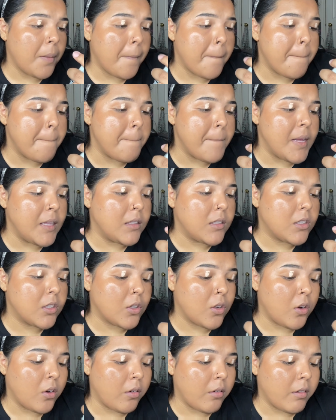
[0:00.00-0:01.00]
Mint
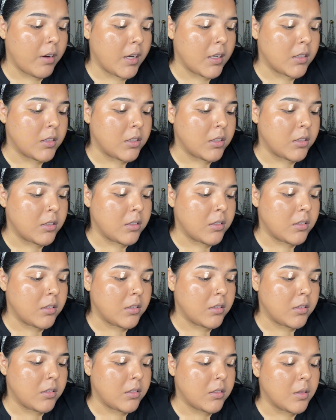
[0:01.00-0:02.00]
corrector.
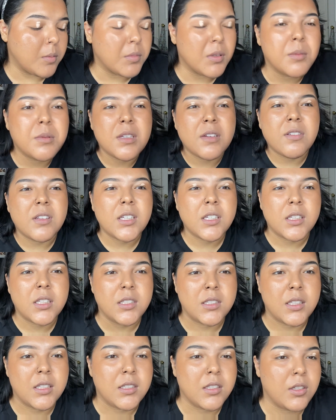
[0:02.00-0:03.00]
Sometimes I feel like this
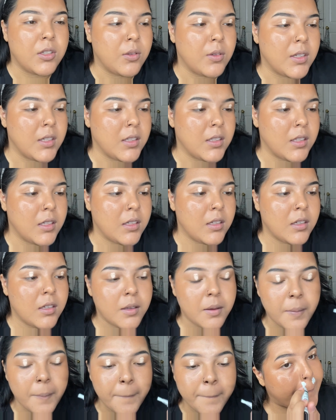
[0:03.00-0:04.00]
doesn't do anything.
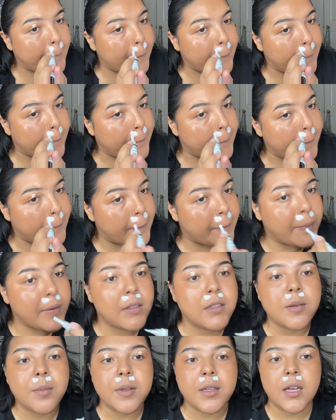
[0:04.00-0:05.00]
So I'm gonna just put
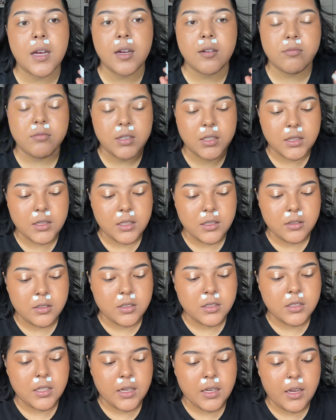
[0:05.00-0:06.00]
some of that right there
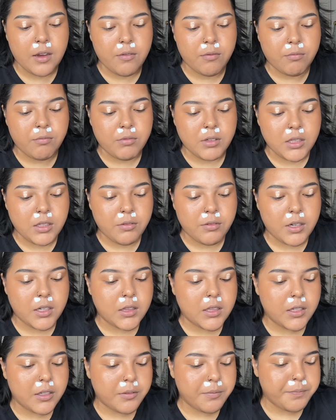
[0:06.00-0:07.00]
because I get really red
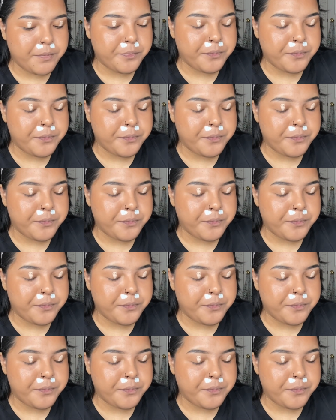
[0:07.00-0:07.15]
there.